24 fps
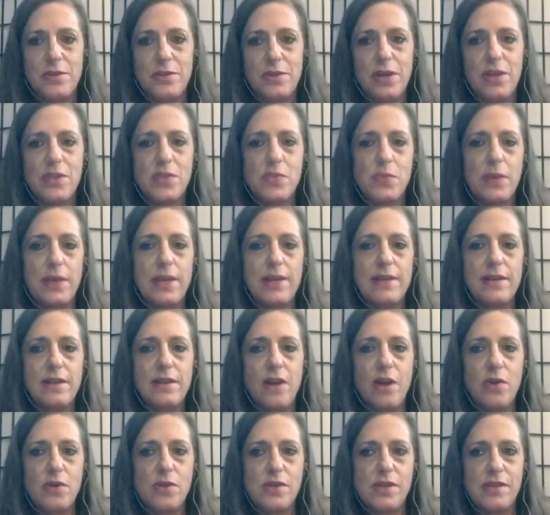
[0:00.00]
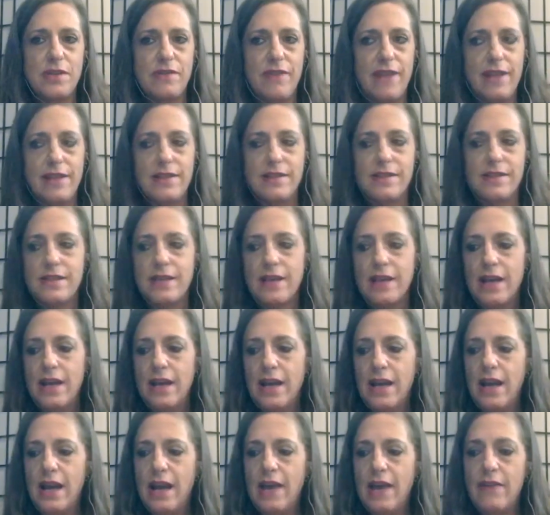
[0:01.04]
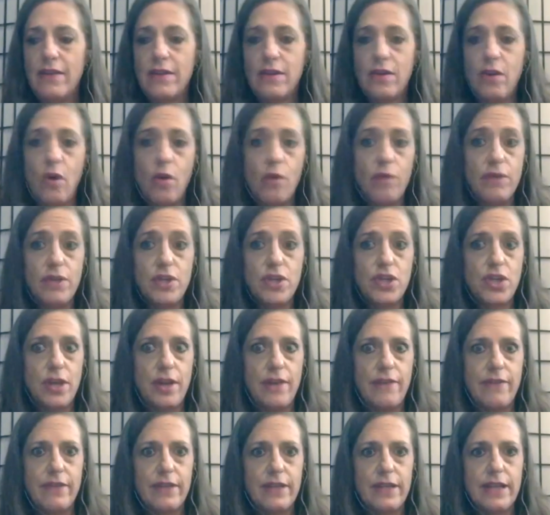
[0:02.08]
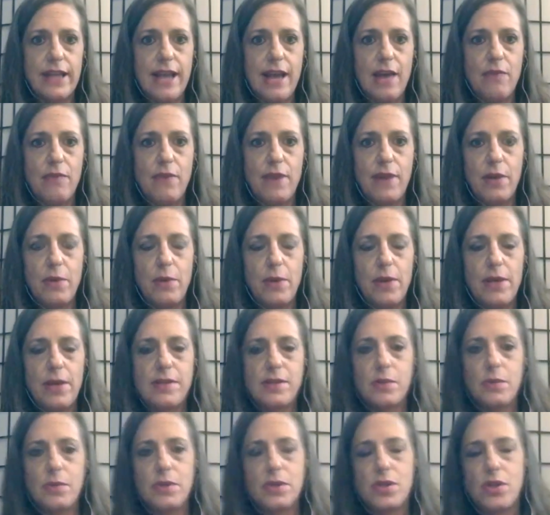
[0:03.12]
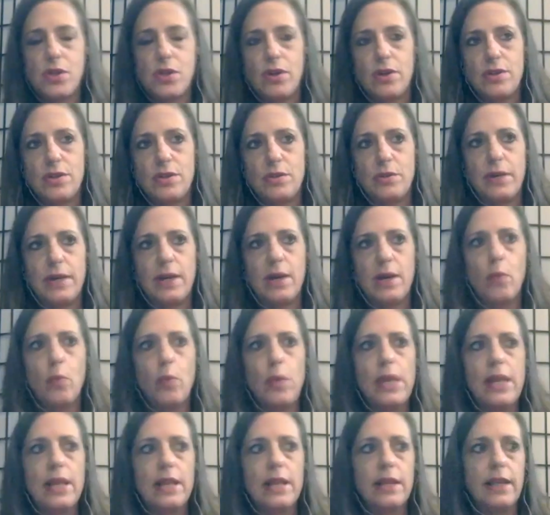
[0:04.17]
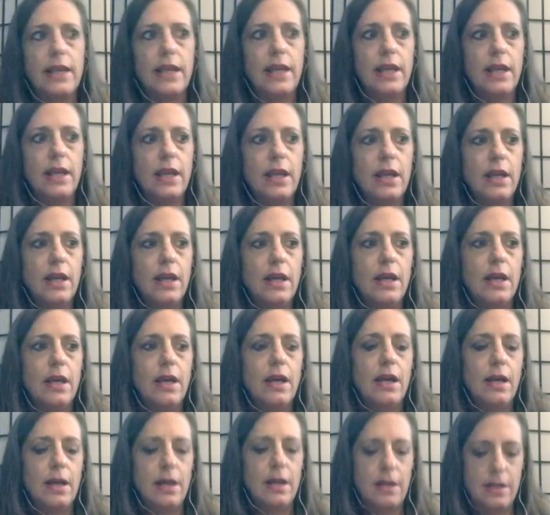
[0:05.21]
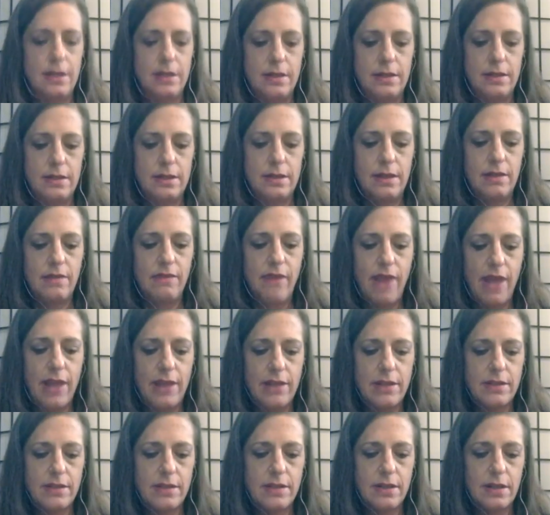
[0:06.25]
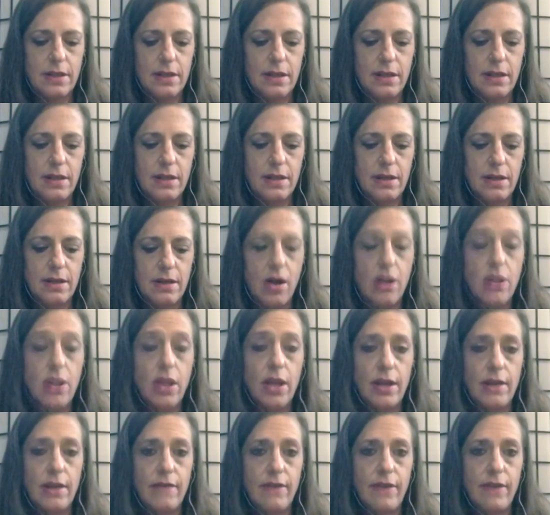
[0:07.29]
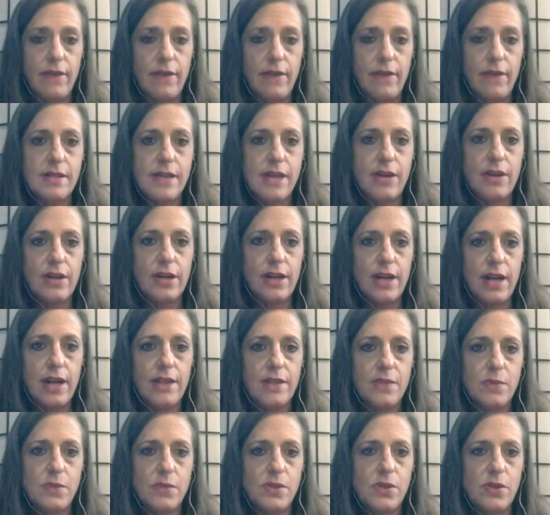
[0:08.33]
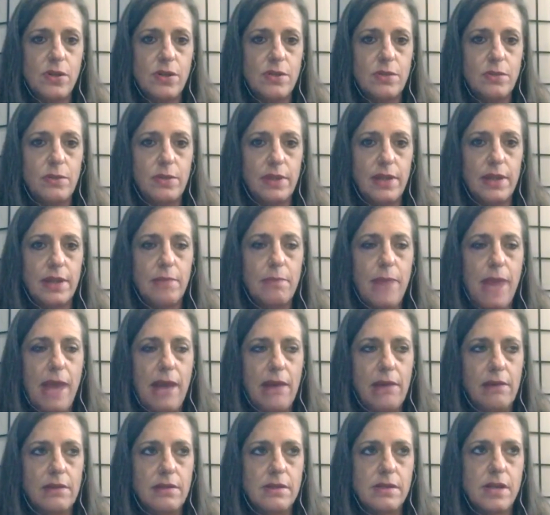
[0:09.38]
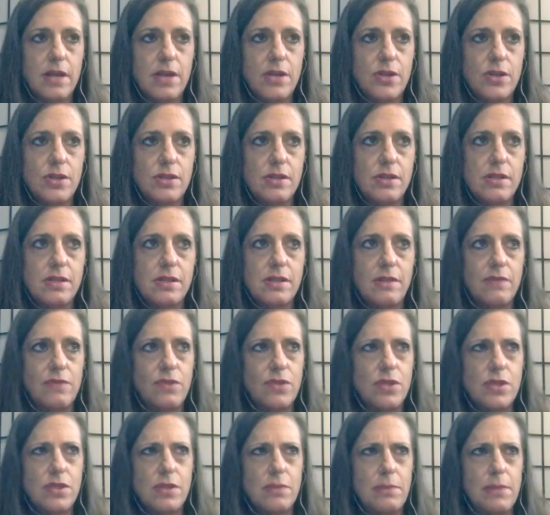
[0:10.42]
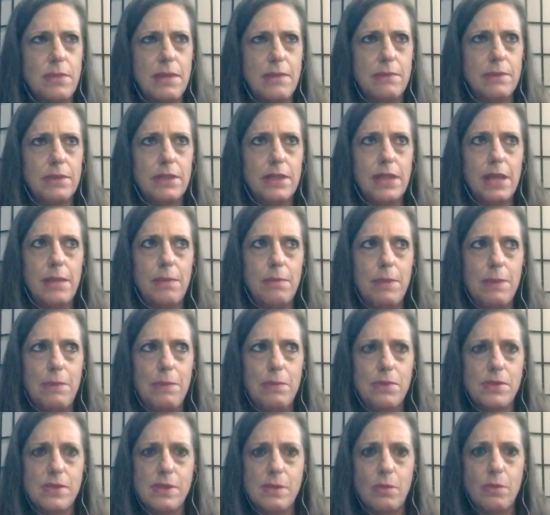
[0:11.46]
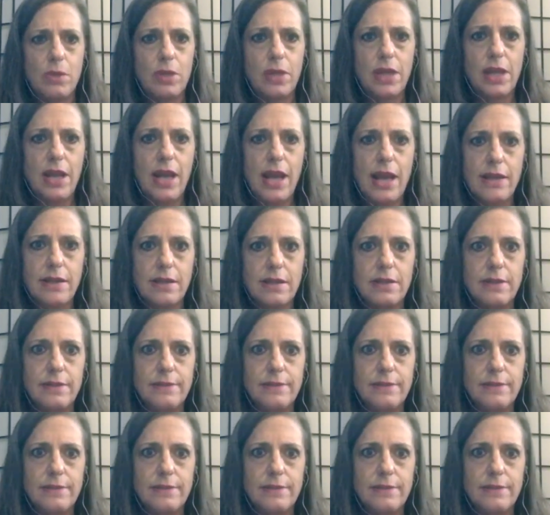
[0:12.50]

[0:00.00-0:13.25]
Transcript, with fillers: Because we had hosted events, and then COVID shut everything down right away. So we started doing a weekly uh, event. Online event on Saturday nights. We started doing like panel discussions and stuff just to be able to keep people somewhat connected.